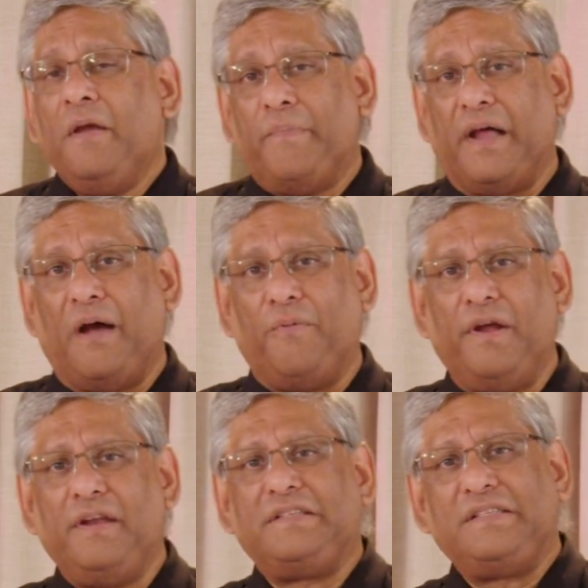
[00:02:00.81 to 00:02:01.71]
But I
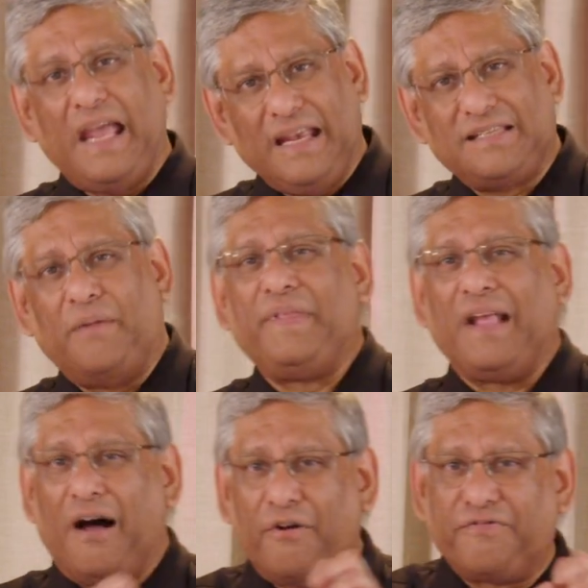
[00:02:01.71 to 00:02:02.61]
want to take something
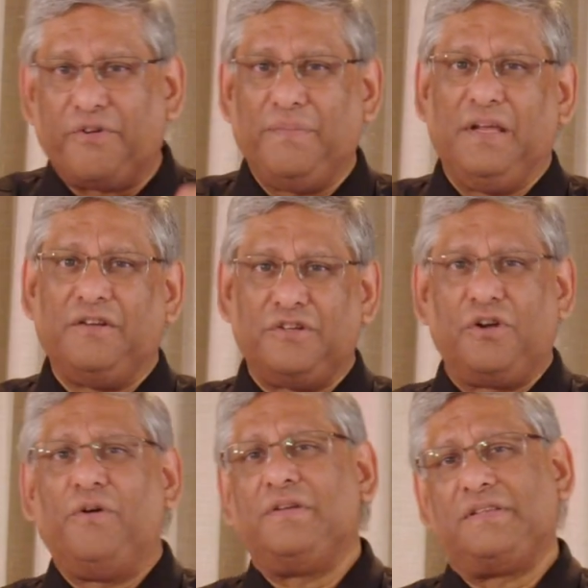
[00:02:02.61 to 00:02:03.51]
out from here to
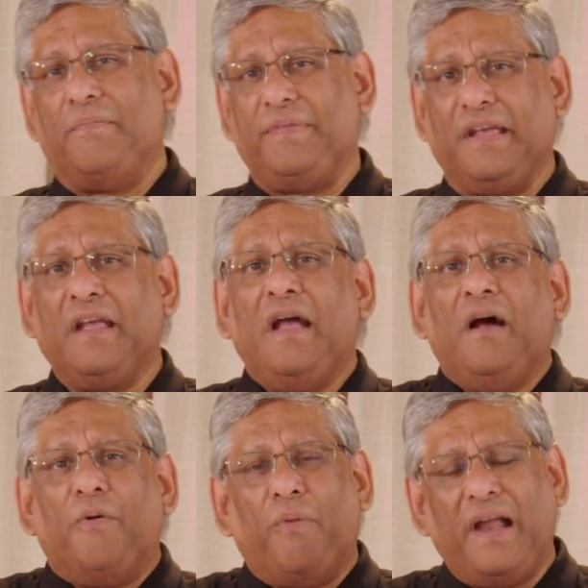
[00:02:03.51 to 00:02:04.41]
show you something.
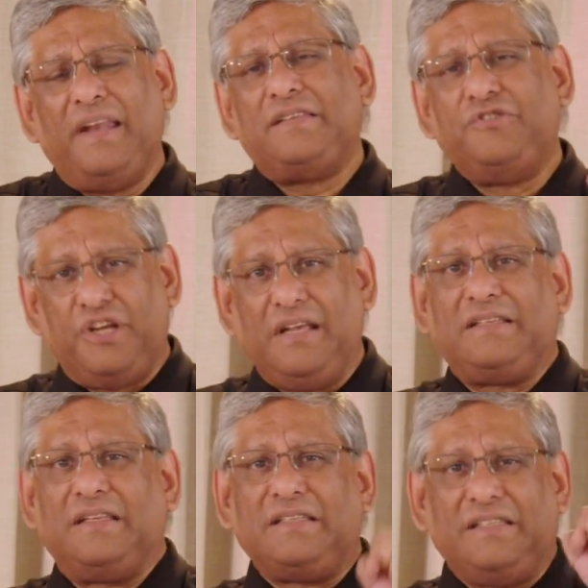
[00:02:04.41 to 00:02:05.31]
What does
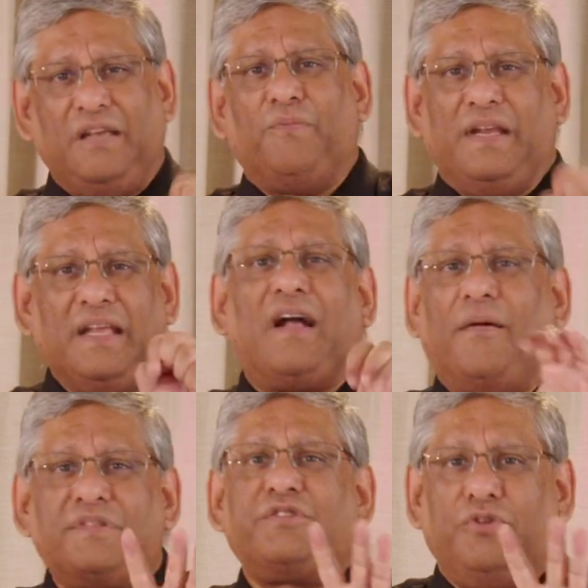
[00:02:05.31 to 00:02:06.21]
Jesus see when he
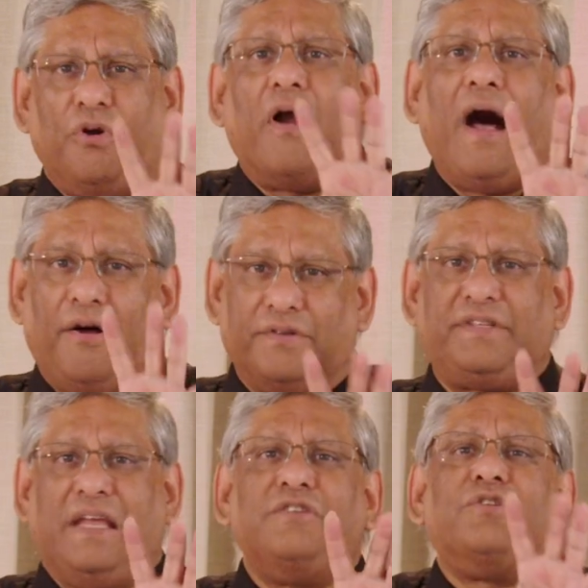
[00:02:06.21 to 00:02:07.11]
comes to your house,
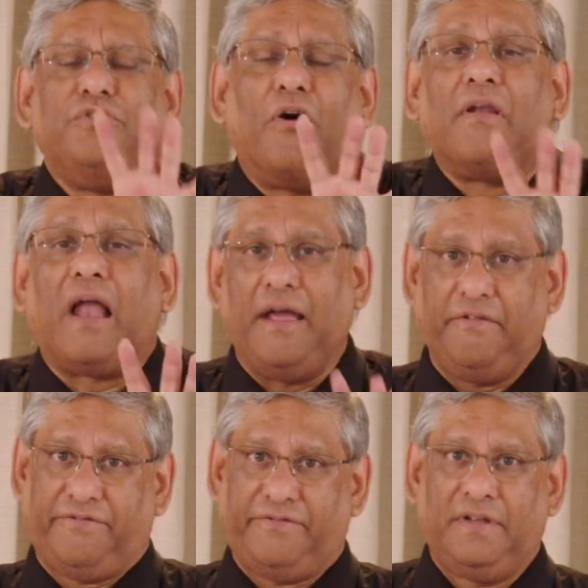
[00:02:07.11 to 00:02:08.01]
into your
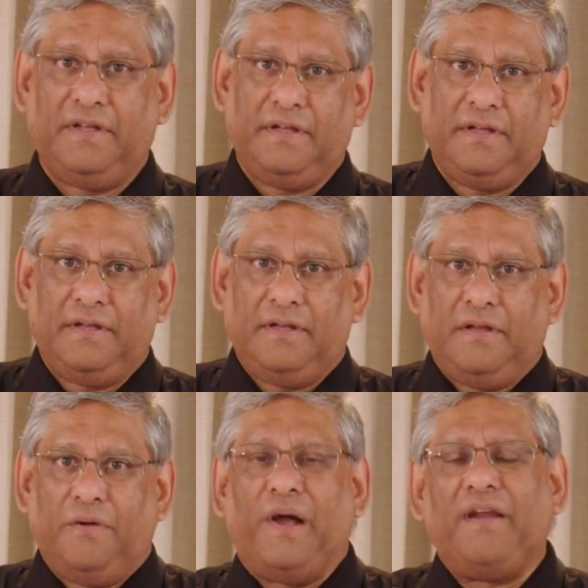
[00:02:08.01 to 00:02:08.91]
life?
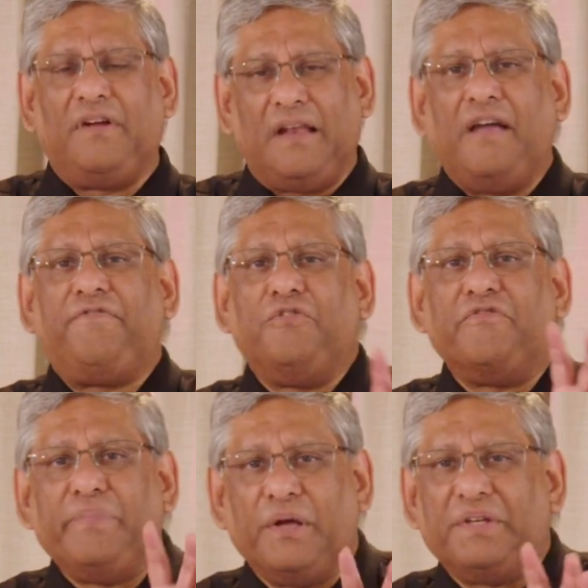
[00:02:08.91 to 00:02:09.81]
Whatever life
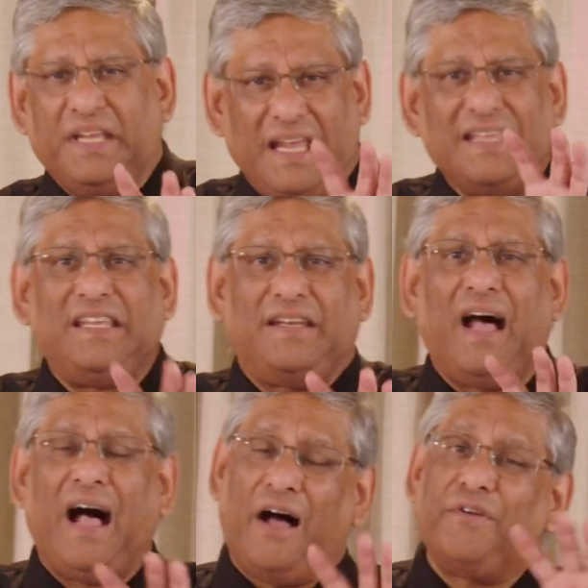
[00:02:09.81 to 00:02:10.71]
you've built, is it a
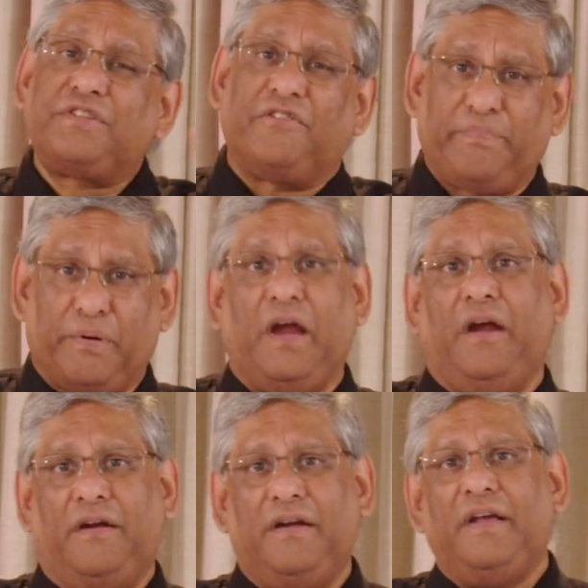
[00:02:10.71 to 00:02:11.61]
house of prayer?